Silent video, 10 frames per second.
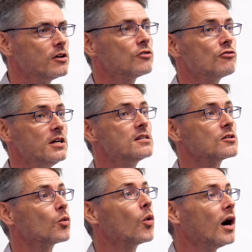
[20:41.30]
good
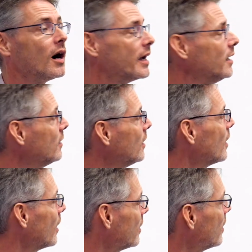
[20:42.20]
reason why,
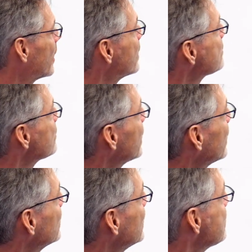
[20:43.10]
and I'll get to
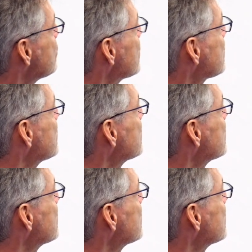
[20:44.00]
that in just a